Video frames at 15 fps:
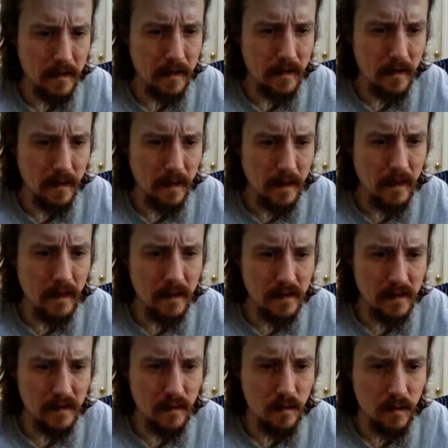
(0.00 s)
think like
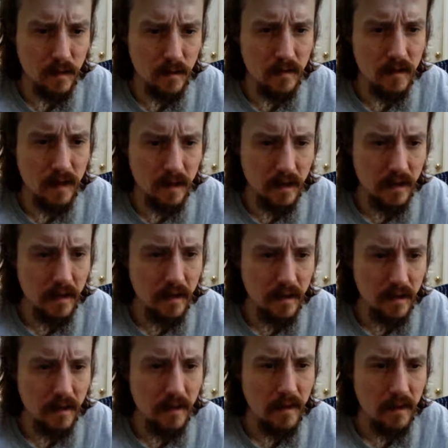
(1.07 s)
it's world death.
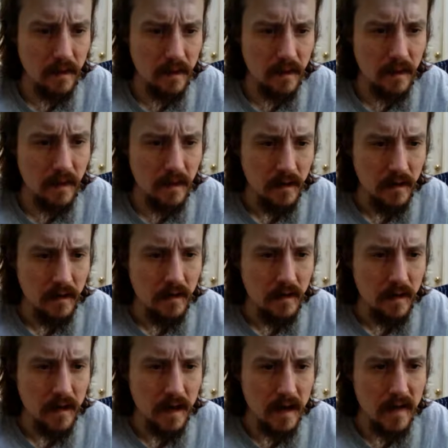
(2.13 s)

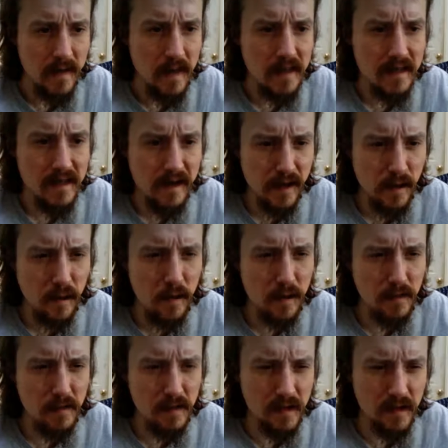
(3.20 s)
And they still
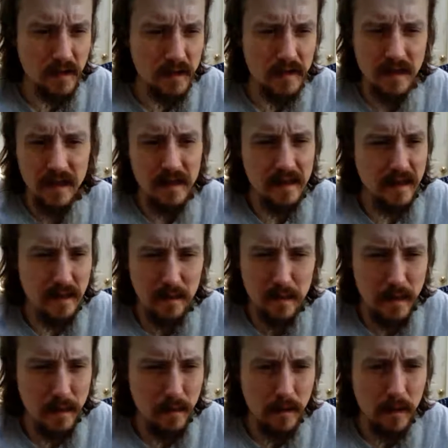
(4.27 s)
won't do it, and like
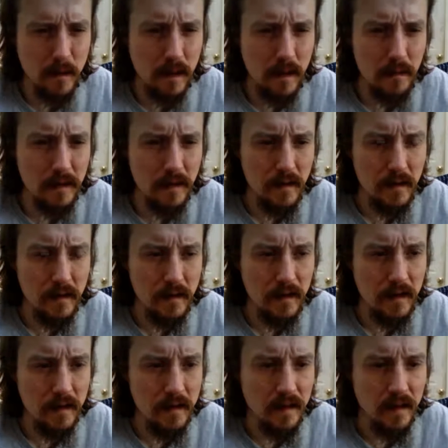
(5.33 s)
then memory wipe you.
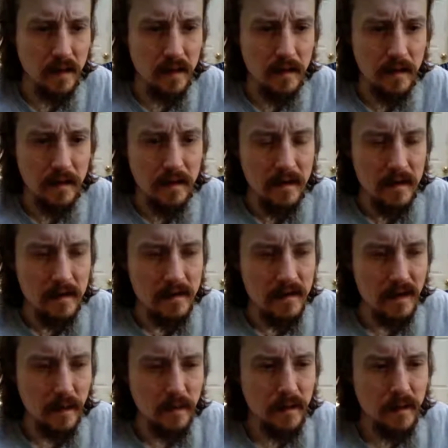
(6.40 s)
And then
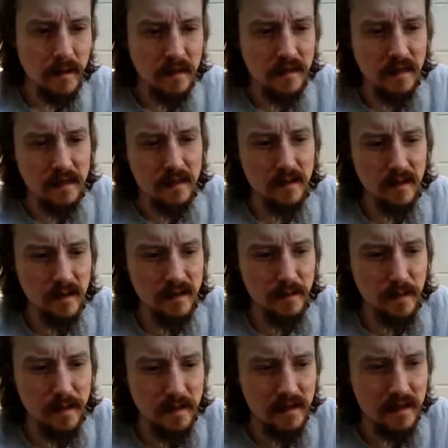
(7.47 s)
some of the sensory
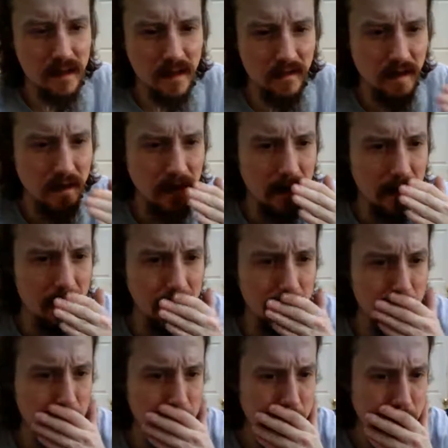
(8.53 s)
experiences I've had